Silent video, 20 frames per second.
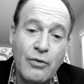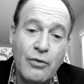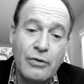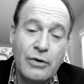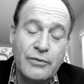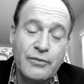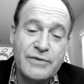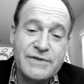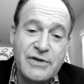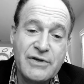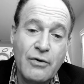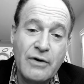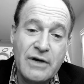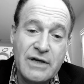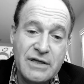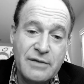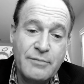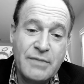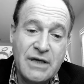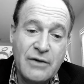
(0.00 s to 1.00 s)
world was
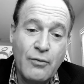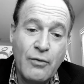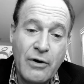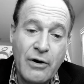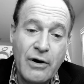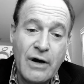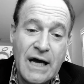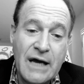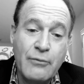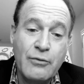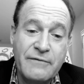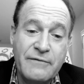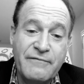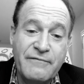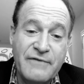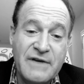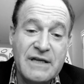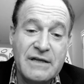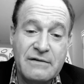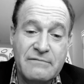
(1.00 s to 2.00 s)
going to be where I would
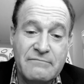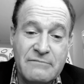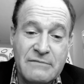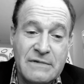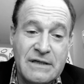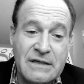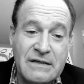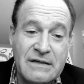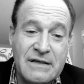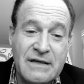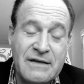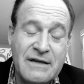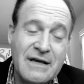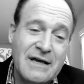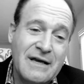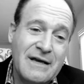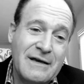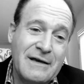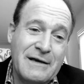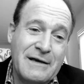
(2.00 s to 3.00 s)
fit, and
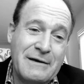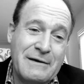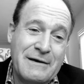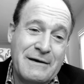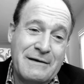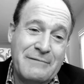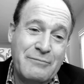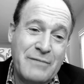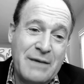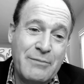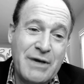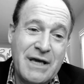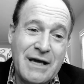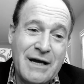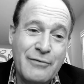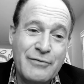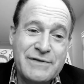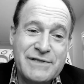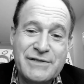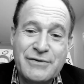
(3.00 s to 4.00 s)
maybe
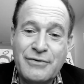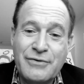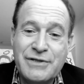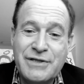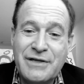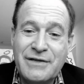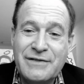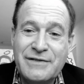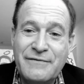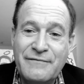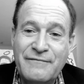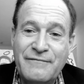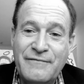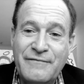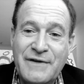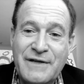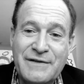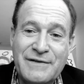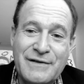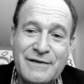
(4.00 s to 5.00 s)
I was searching to
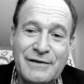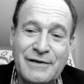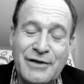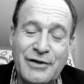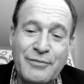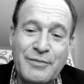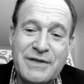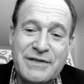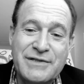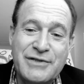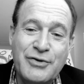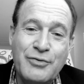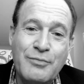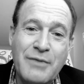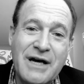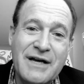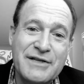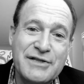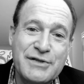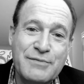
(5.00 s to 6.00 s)
fit a little bit too
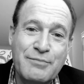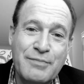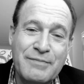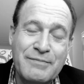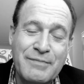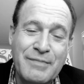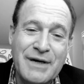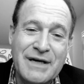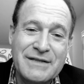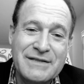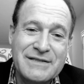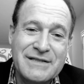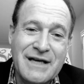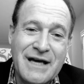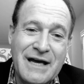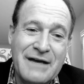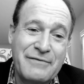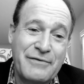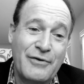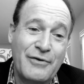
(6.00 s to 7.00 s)
much, but
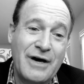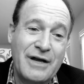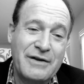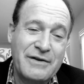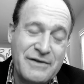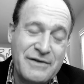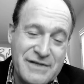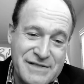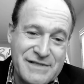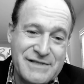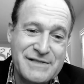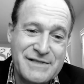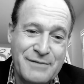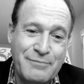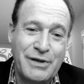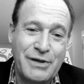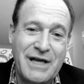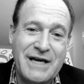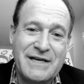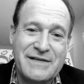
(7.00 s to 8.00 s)
I thought, this is
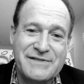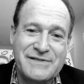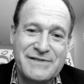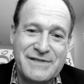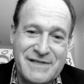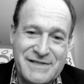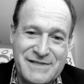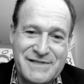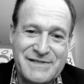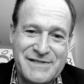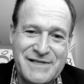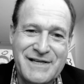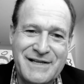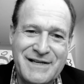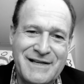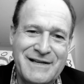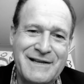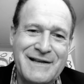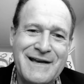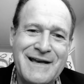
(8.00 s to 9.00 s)
the place, this is
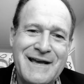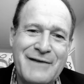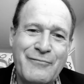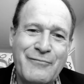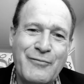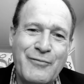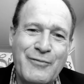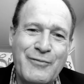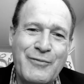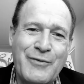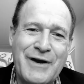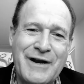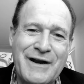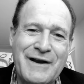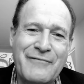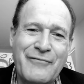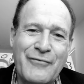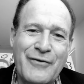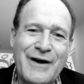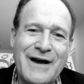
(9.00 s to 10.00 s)
it. And
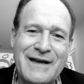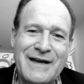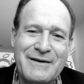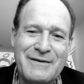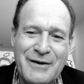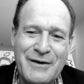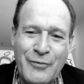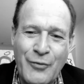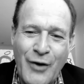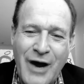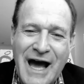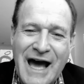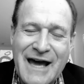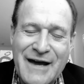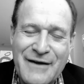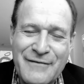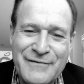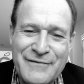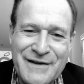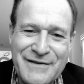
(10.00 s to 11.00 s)
whenever I
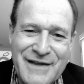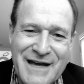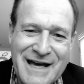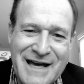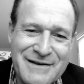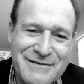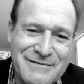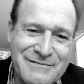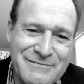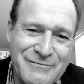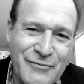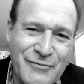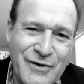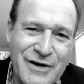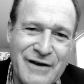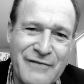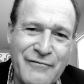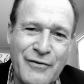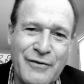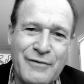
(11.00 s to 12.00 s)
arrived at that
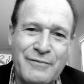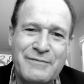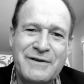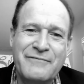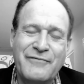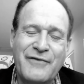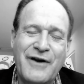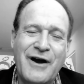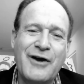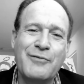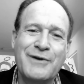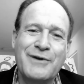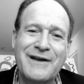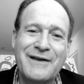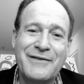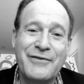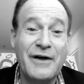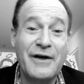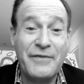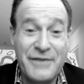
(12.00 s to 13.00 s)
whatever environment,
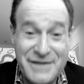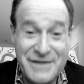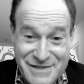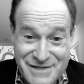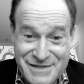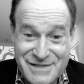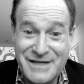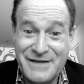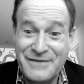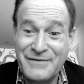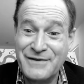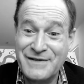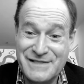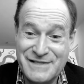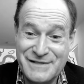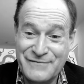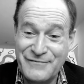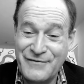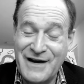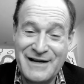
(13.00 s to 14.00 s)
I thought, this is it, this
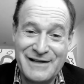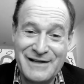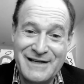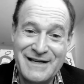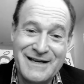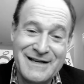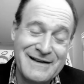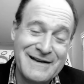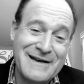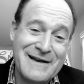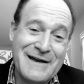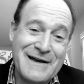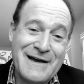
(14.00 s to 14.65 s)
is finally it.